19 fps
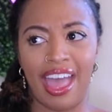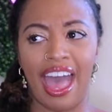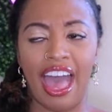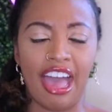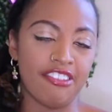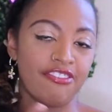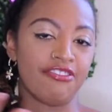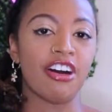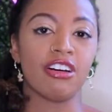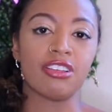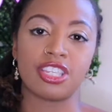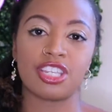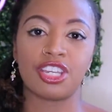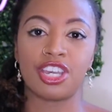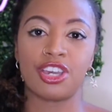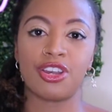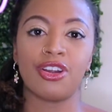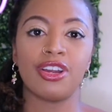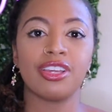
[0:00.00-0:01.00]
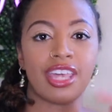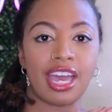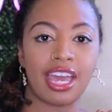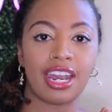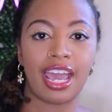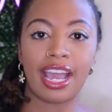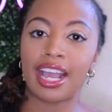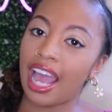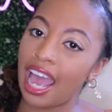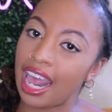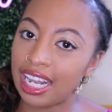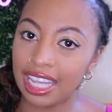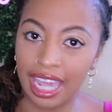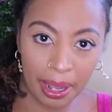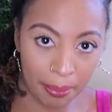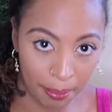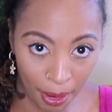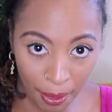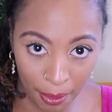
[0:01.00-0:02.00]
I felt secure, then I kind
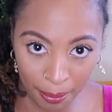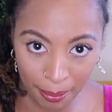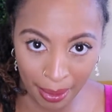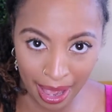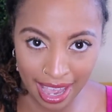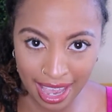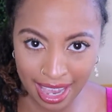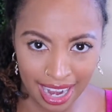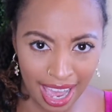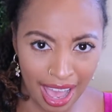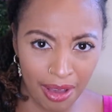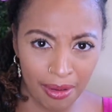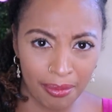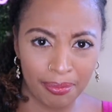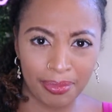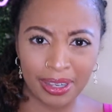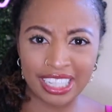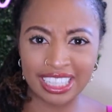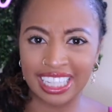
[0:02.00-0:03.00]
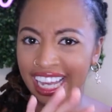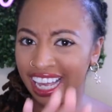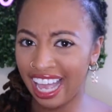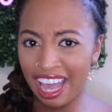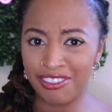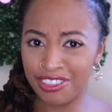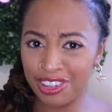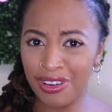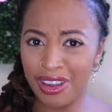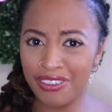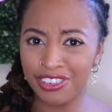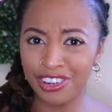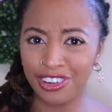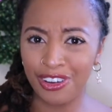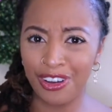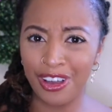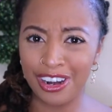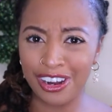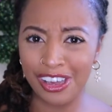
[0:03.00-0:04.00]
of poked my head out. But have you ever
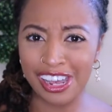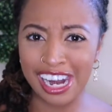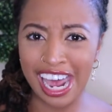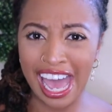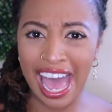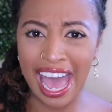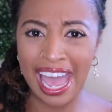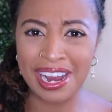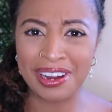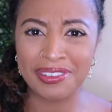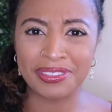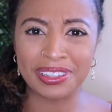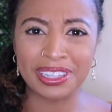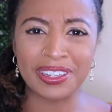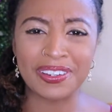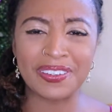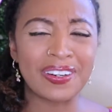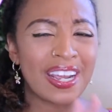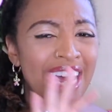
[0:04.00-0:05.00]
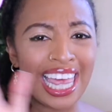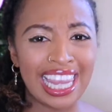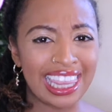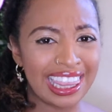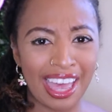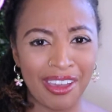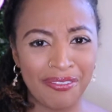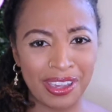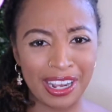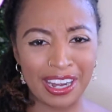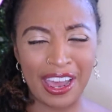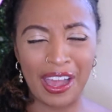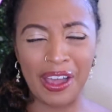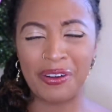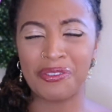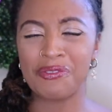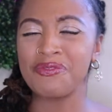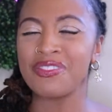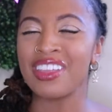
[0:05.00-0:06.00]
gone on a hot air balloon? Let me
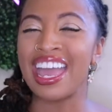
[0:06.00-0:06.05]
know.